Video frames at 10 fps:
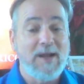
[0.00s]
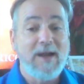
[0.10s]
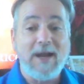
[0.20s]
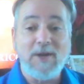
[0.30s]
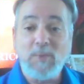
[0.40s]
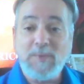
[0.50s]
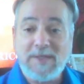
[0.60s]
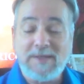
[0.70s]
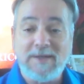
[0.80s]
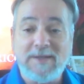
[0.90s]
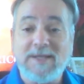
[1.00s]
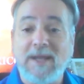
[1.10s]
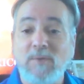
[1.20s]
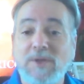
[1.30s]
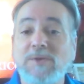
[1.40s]
I hope that it does,
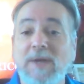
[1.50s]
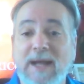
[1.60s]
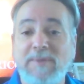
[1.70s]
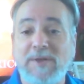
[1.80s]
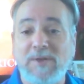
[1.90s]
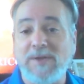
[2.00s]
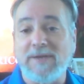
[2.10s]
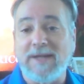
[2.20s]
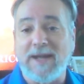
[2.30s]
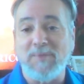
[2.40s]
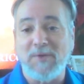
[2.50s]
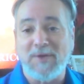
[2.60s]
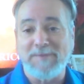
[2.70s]
and wish you a happy new year, Capricorn.